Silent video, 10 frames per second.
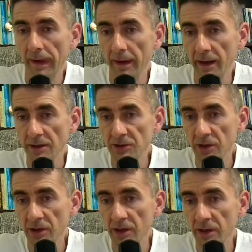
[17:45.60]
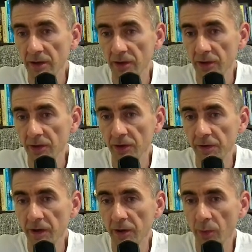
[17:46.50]
Actually, don't
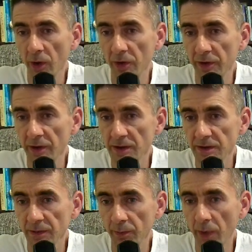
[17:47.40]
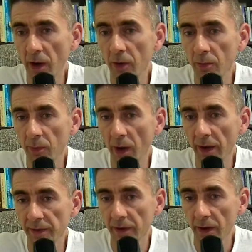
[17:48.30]
think about this pawn,
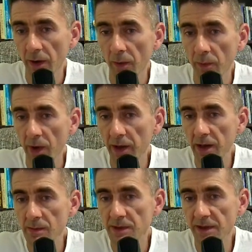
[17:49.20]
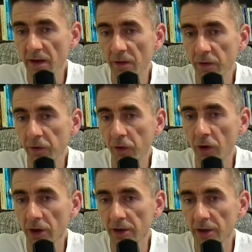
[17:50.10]
but make himself a
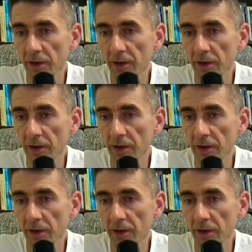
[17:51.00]
fork.